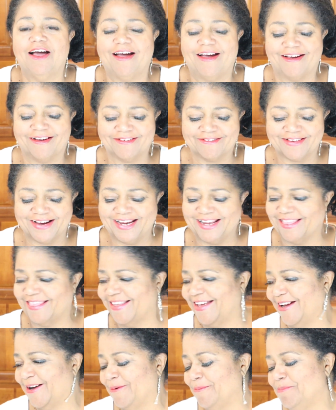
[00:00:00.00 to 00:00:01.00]
All right,
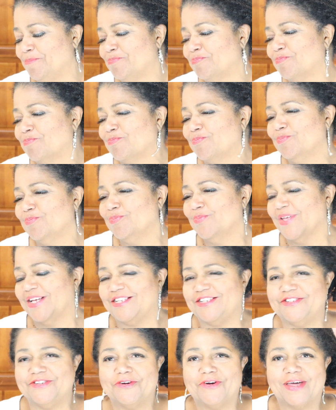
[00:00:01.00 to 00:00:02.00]
now,
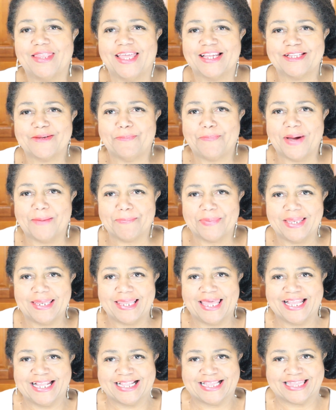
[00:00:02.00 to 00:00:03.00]
you know I like to pop it
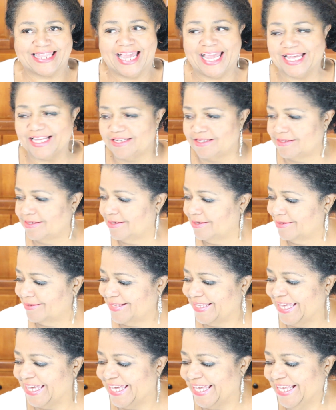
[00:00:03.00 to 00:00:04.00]
like that,
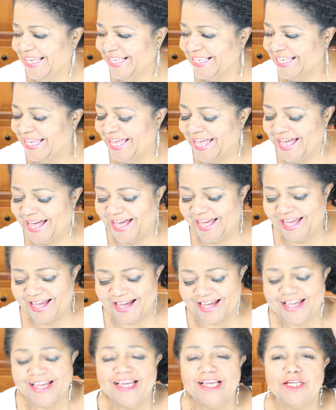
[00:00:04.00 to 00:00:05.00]
okay?
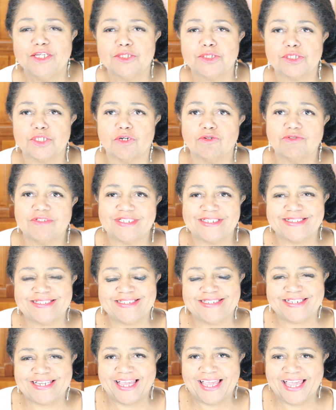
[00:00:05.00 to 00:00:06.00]
So
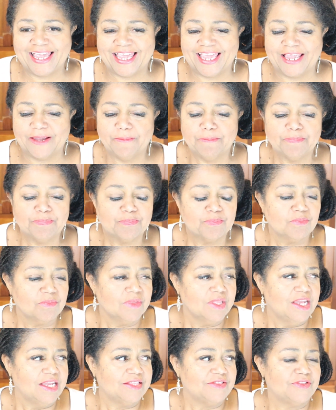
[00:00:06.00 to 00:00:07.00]
today,
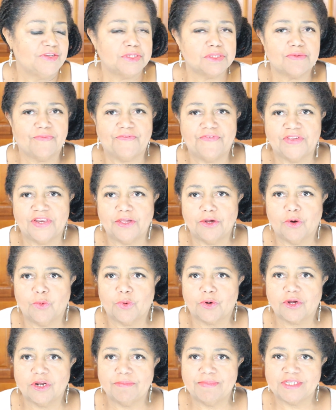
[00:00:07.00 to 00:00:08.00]
this video,
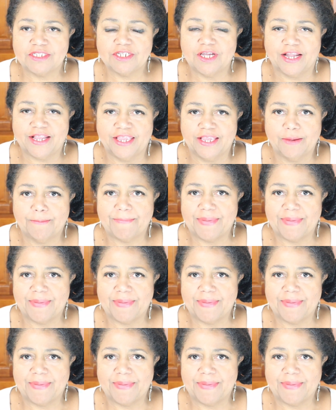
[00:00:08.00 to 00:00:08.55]
we're going to be talking